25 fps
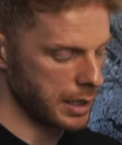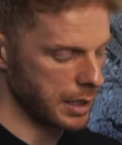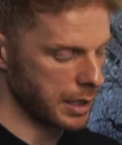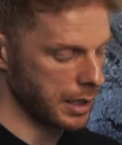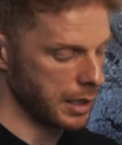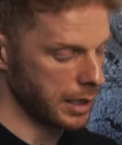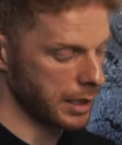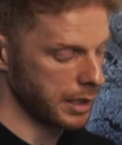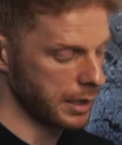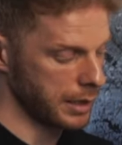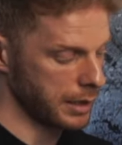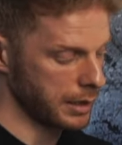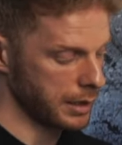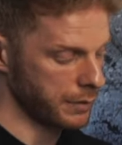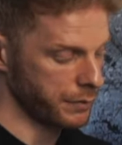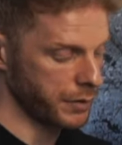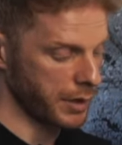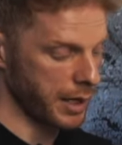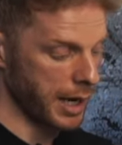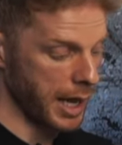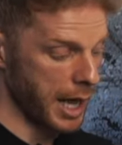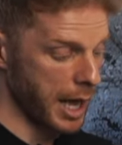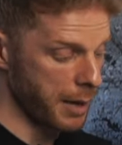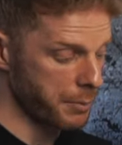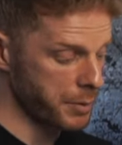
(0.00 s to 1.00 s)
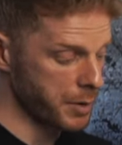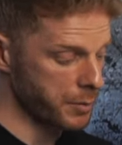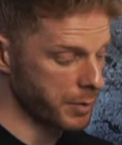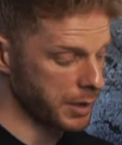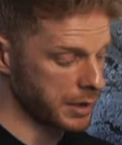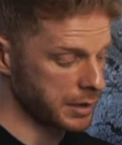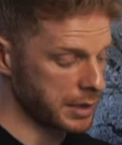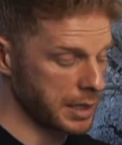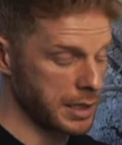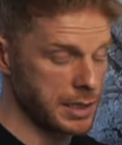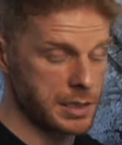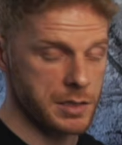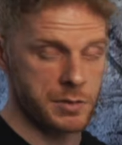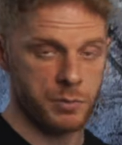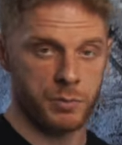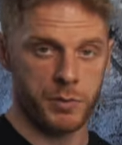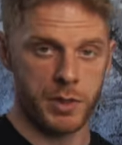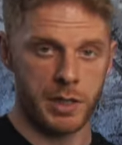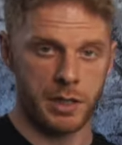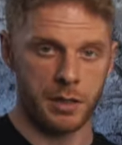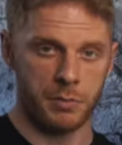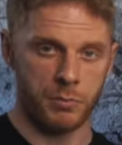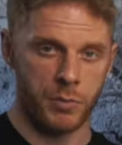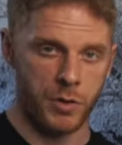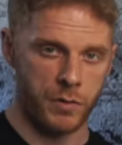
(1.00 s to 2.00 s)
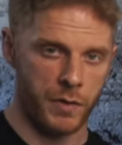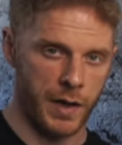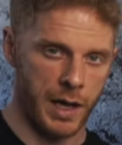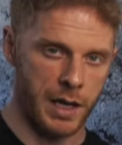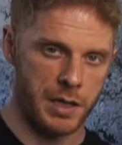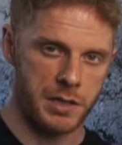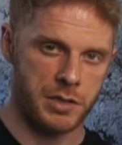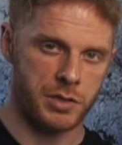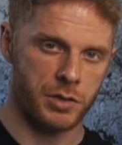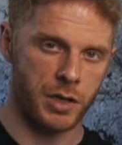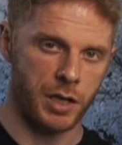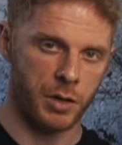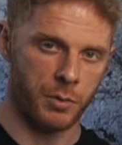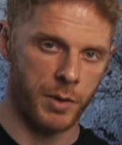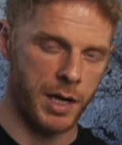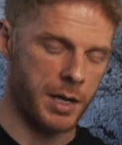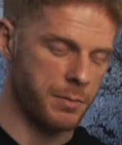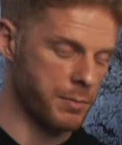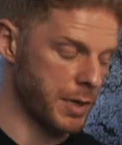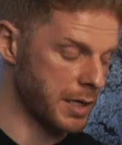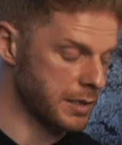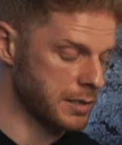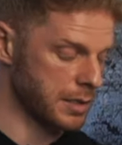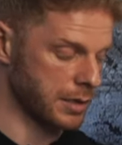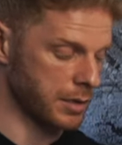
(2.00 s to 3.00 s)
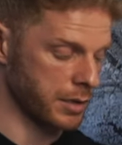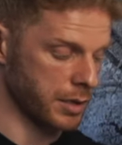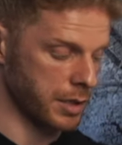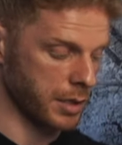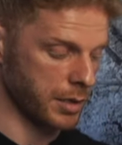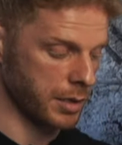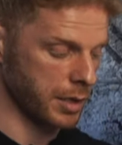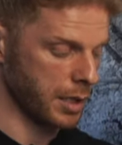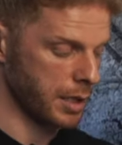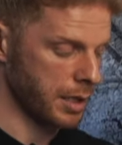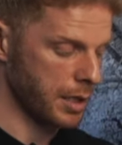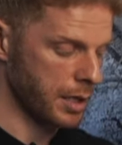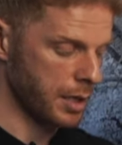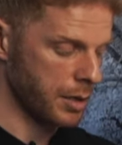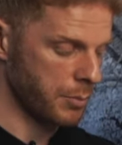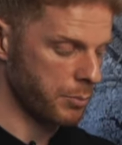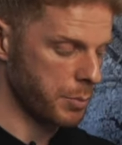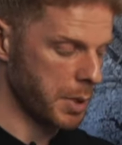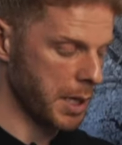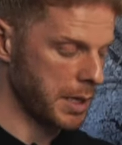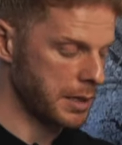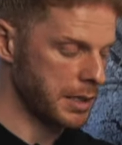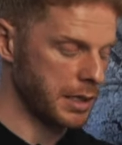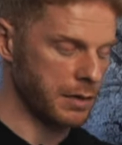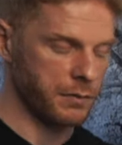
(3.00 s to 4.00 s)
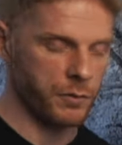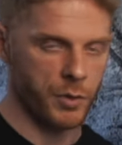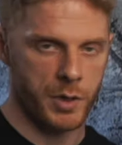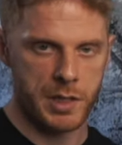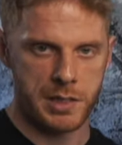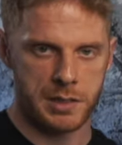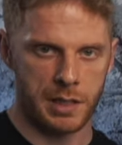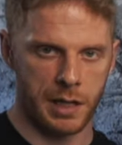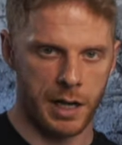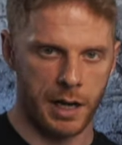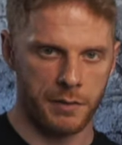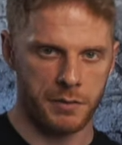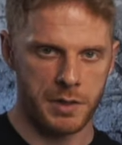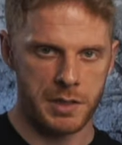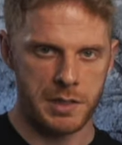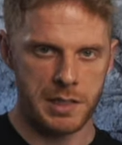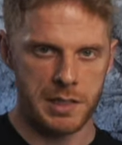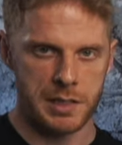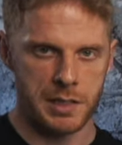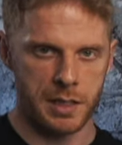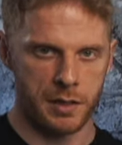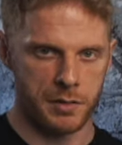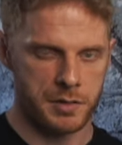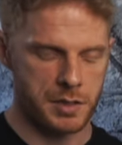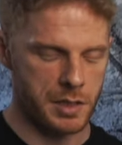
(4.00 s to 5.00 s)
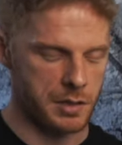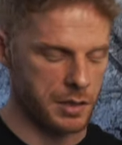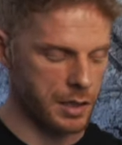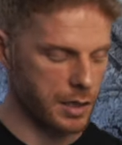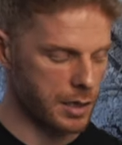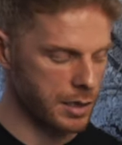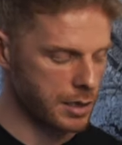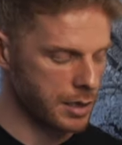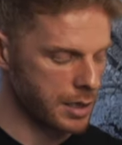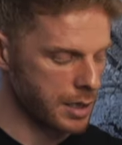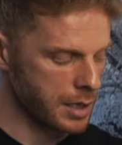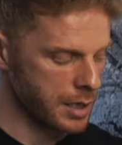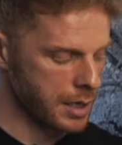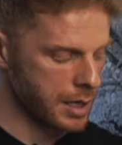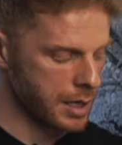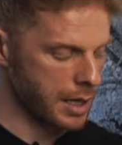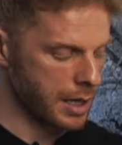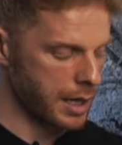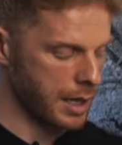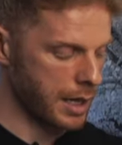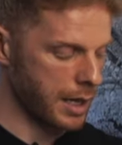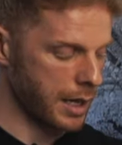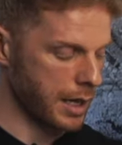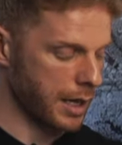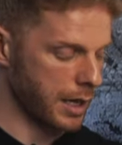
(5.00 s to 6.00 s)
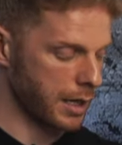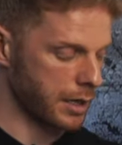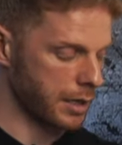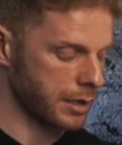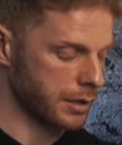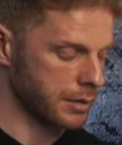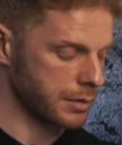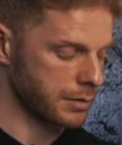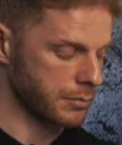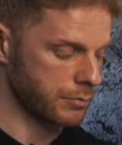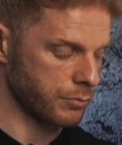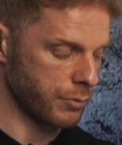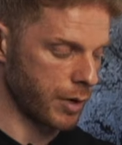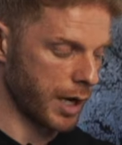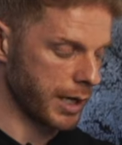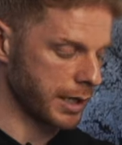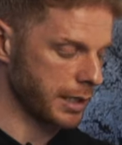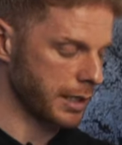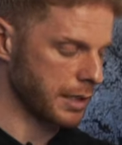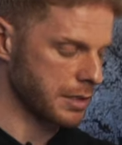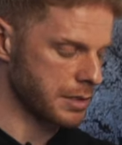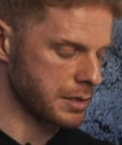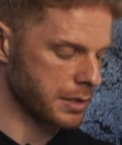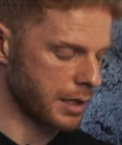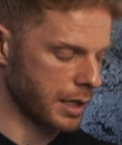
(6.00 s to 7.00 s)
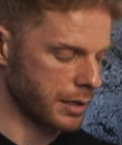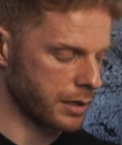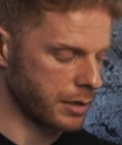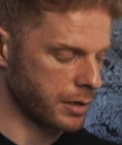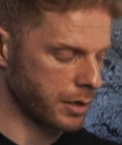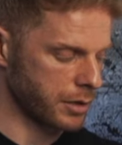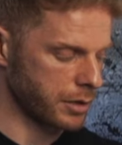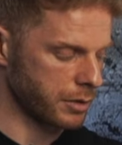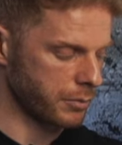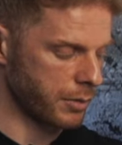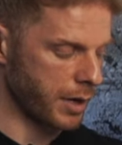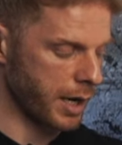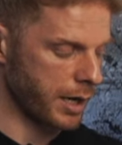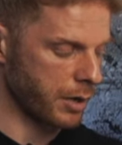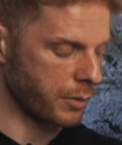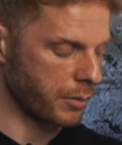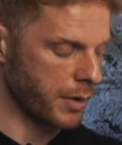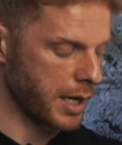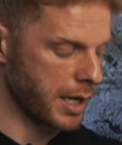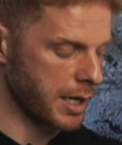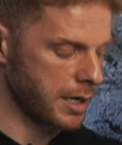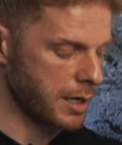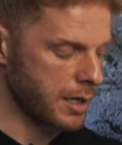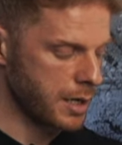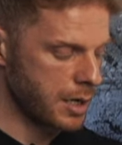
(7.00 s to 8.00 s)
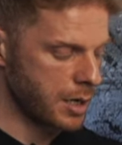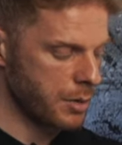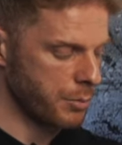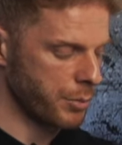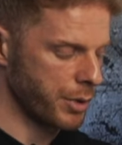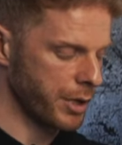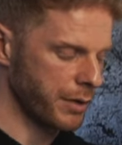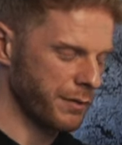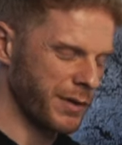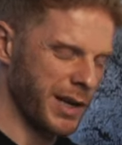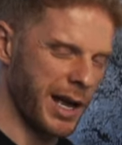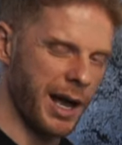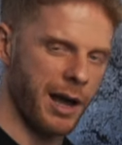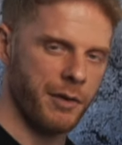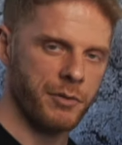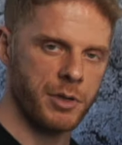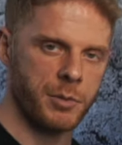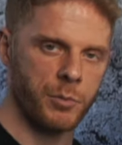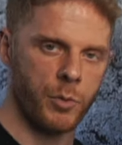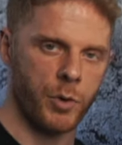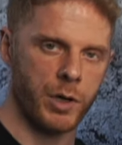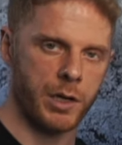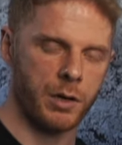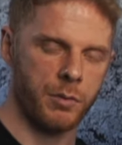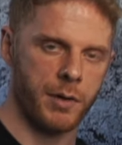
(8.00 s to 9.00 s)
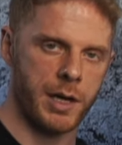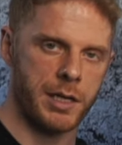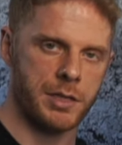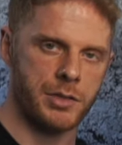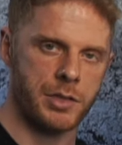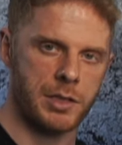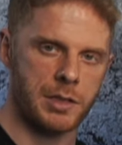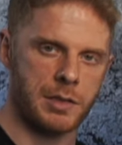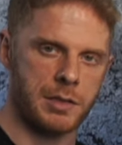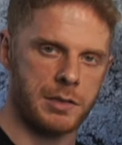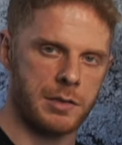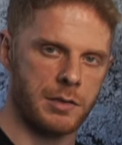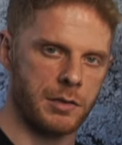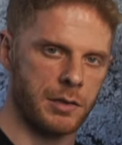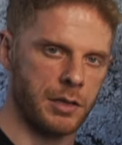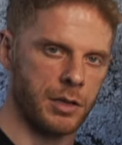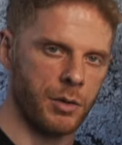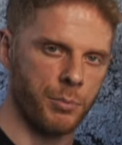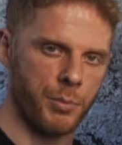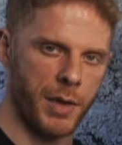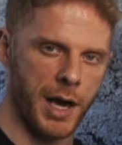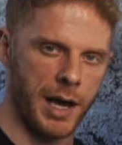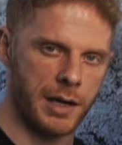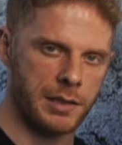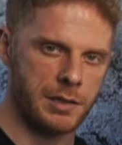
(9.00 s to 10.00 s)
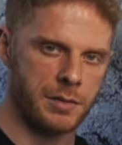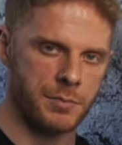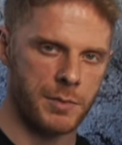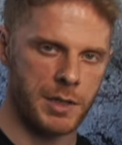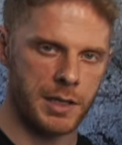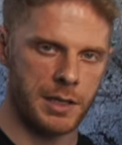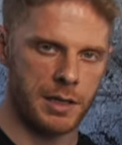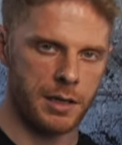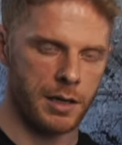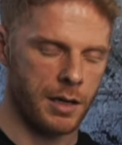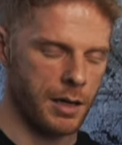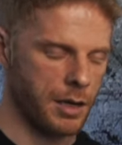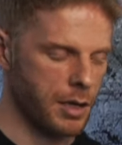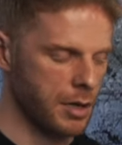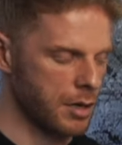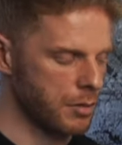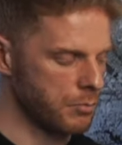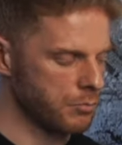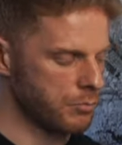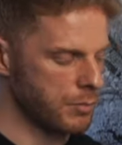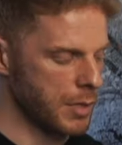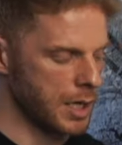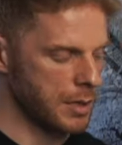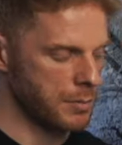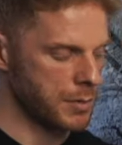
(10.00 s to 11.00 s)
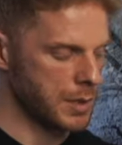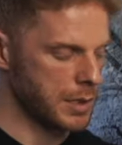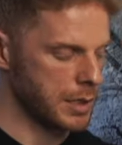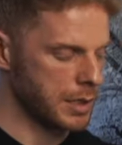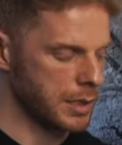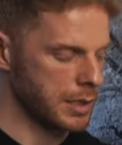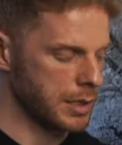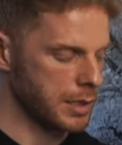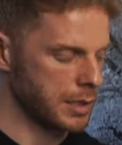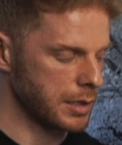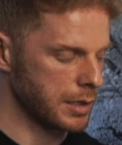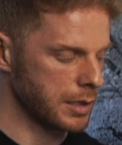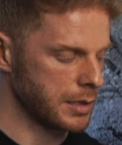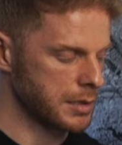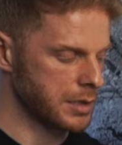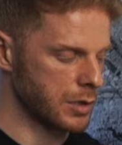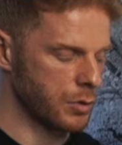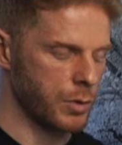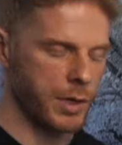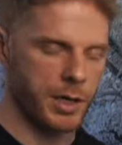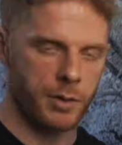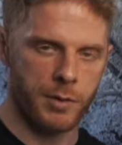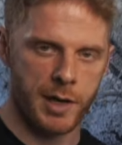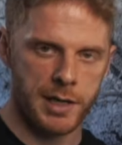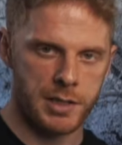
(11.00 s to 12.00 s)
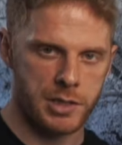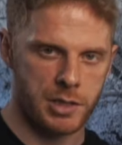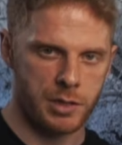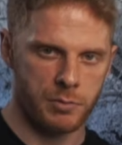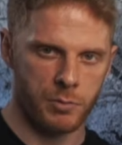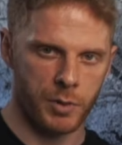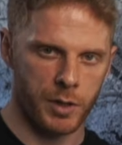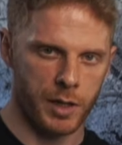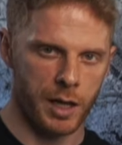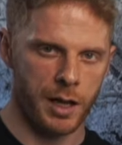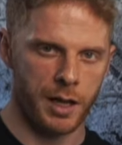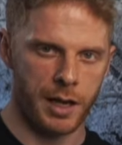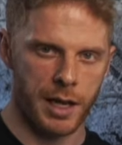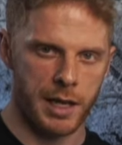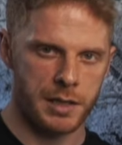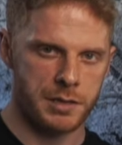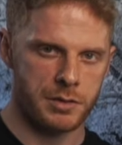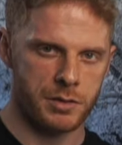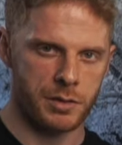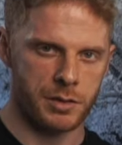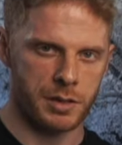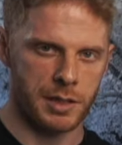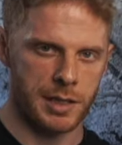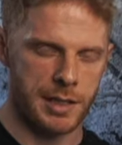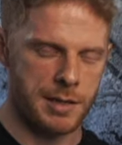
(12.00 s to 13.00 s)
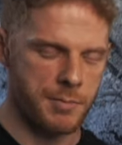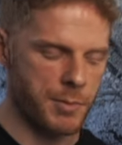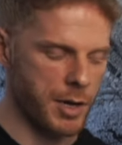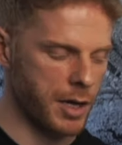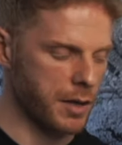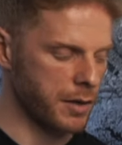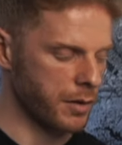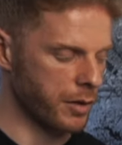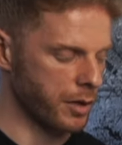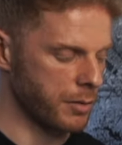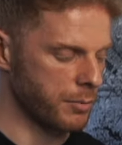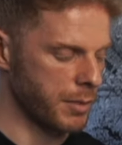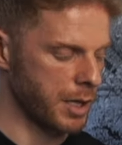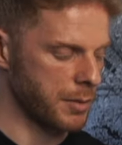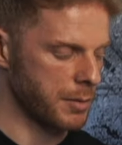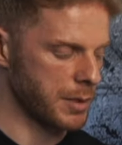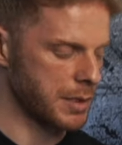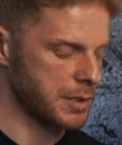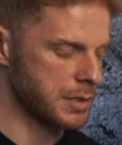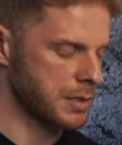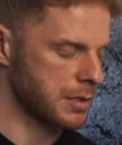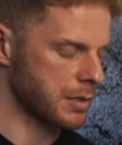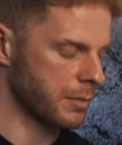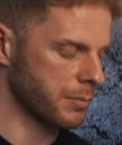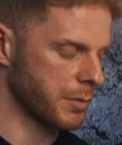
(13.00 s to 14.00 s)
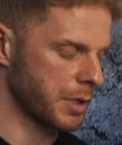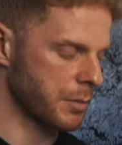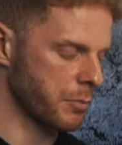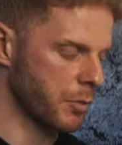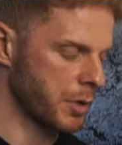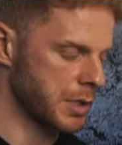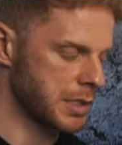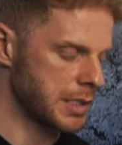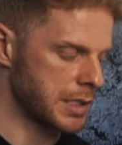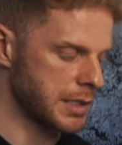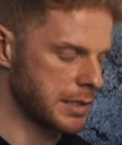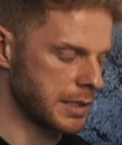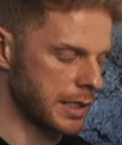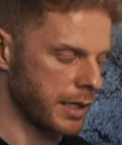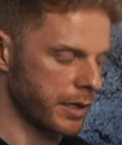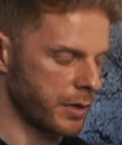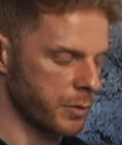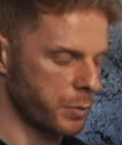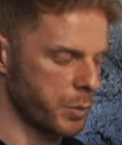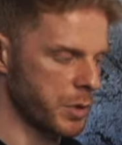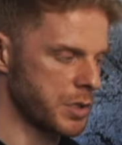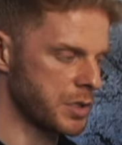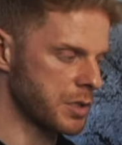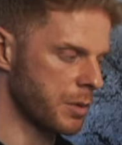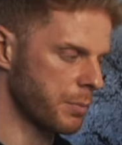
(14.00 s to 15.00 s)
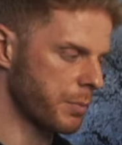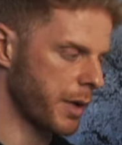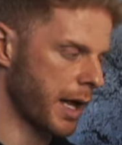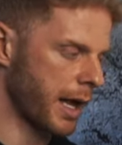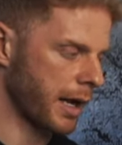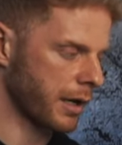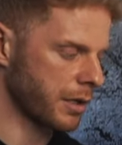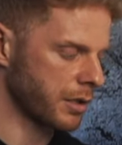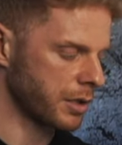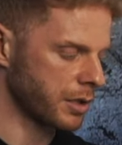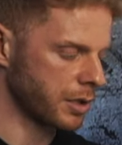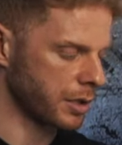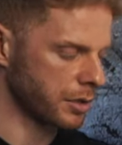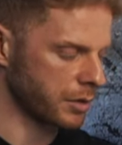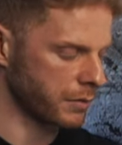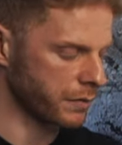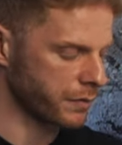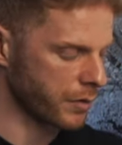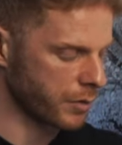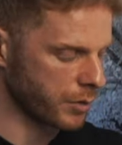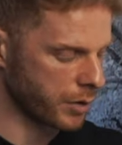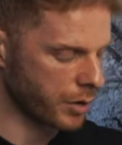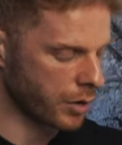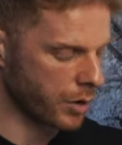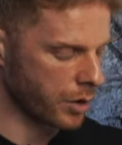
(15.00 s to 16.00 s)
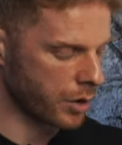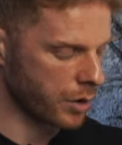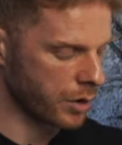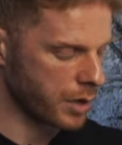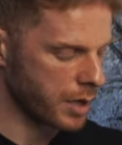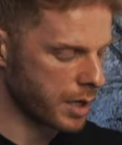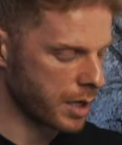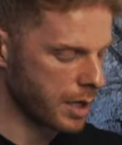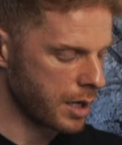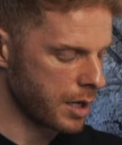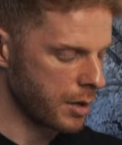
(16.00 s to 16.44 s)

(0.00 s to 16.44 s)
And if you're happy with things, we can move ahead straight away. Basically, pay the invoice, I'll have the details in there, and I can get started on it right away. But if you have any more questions, you can come back to me. Maybe it's a quick question, I'll answer it in the email, or maybe it's something more detailed, we jump back on another phone call.